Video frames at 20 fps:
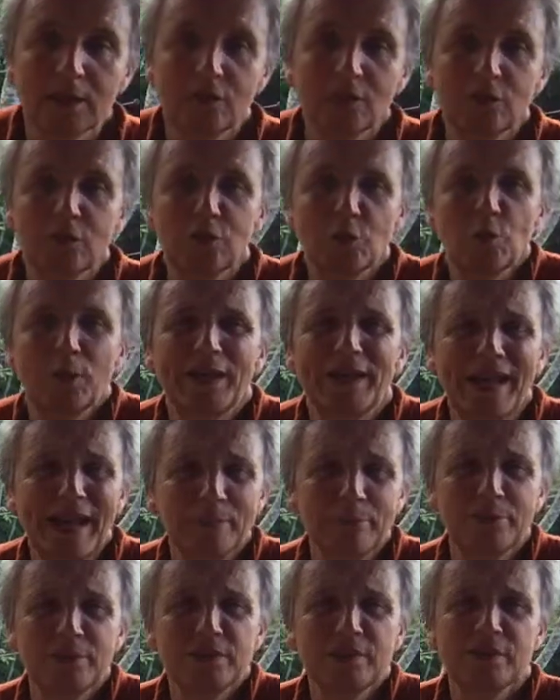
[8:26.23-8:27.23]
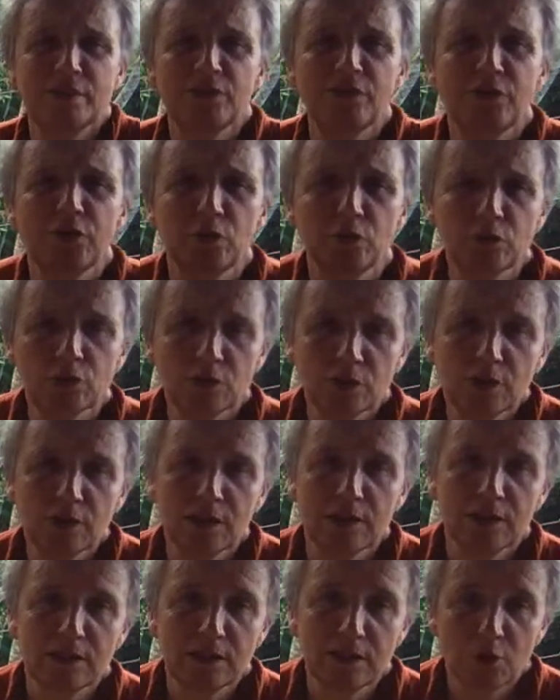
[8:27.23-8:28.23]
So, what happens if you do
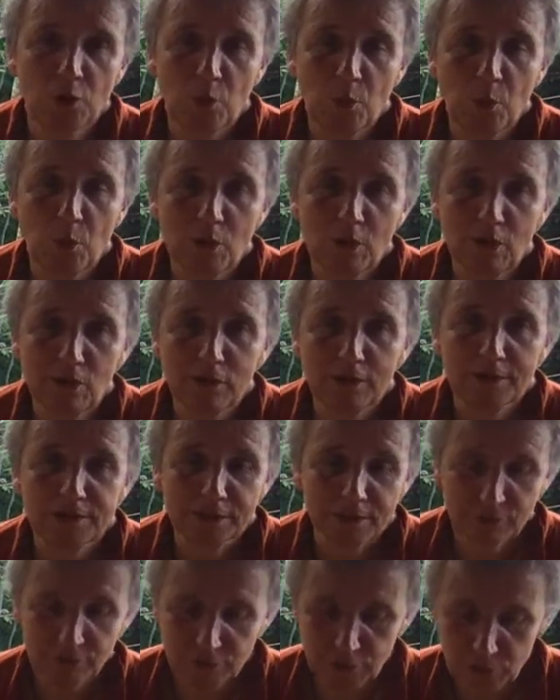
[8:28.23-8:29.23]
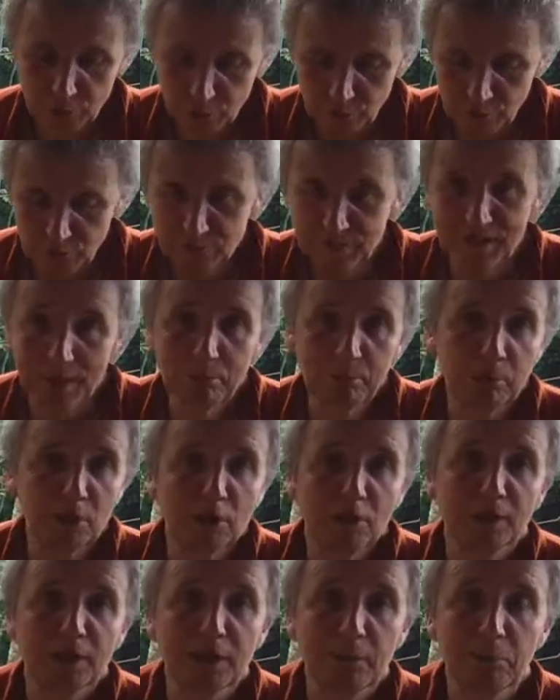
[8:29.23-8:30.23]
that in your world and if you step
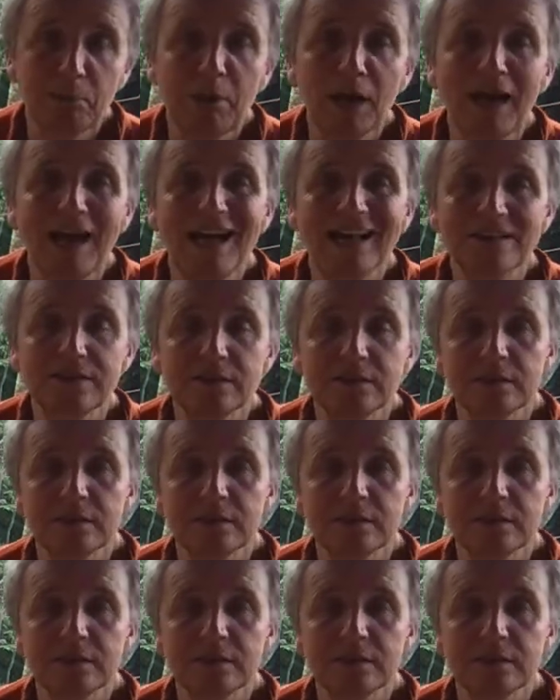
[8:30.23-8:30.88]
on that path